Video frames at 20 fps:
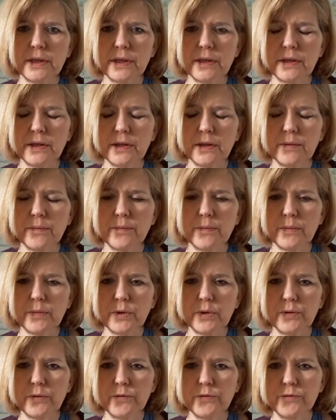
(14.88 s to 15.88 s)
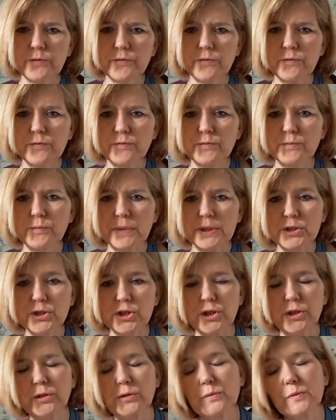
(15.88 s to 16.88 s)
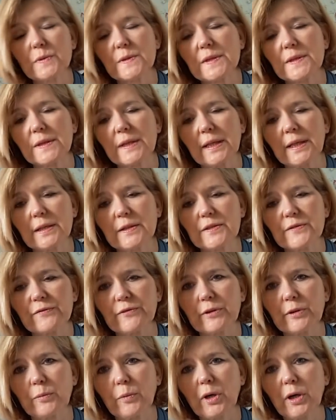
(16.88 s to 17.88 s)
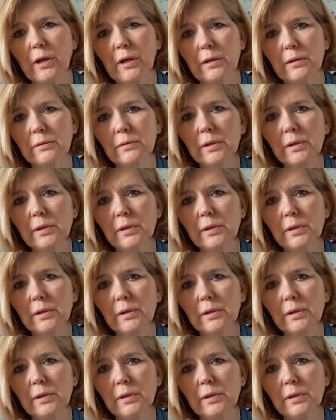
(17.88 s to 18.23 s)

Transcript: and, um, of my journals and things for a while.